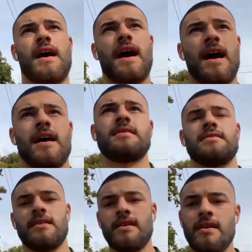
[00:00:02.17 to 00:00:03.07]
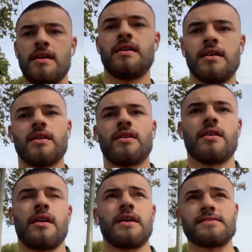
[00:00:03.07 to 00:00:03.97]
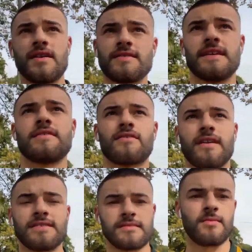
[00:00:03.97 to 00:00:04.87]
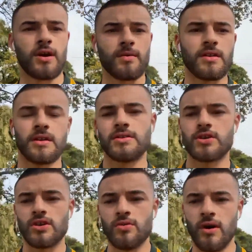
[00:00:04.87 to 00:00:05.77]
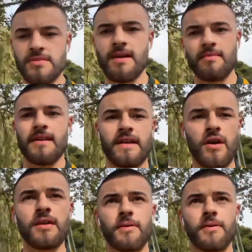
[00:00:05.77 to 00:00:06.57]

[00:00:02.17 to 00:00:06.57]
and it's 13 degrees at the moment, so you watch me be the only